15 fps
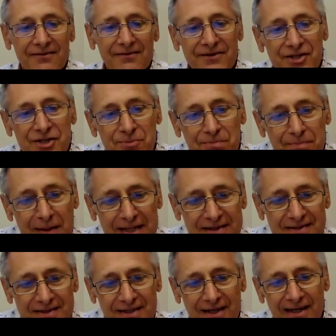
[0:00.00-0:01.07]
which
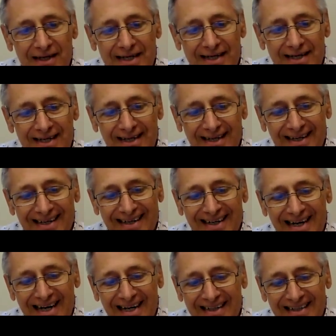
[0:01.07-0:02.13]
basically
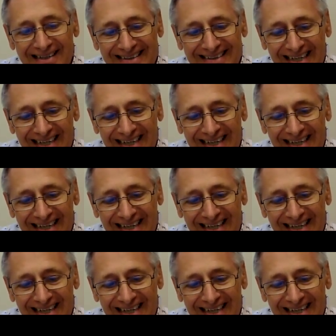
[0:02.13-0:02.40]
uh,